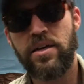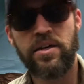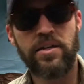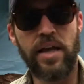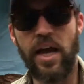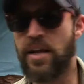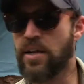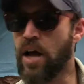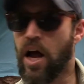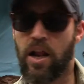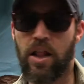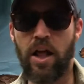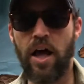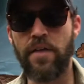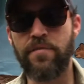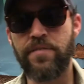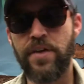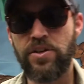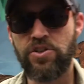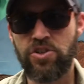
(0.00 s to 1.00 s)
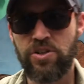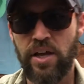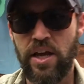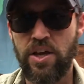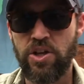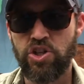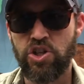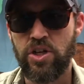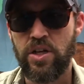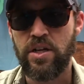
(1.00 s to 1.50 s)
Okay, not a lot of
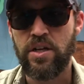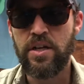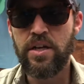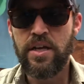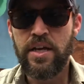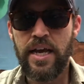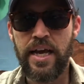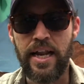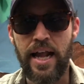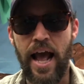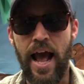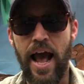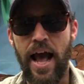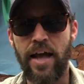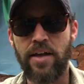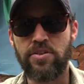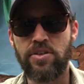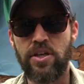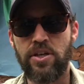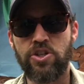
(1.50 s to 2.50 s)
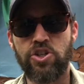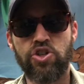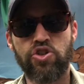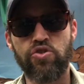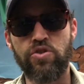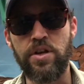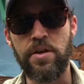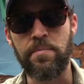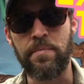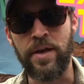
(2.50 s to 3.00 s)
vegetation. It has
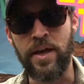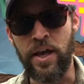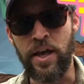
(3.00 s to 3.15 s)
extreme